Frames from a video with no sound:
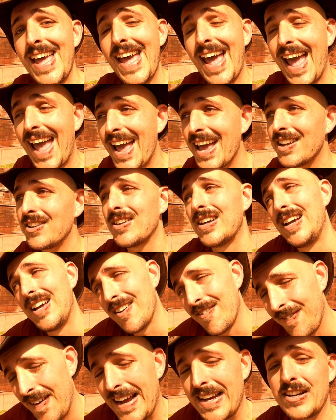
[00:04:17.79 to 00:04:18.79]
and,
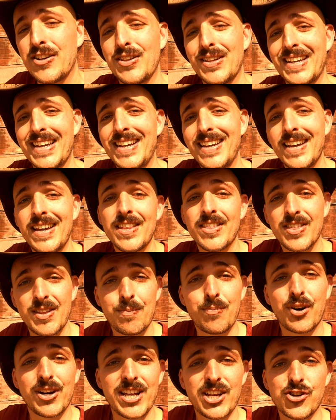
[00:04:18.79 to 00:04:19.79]
finally, the
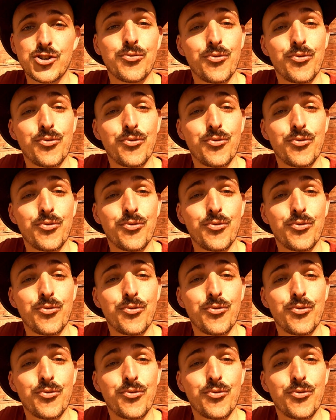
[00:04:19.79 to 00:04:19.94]
British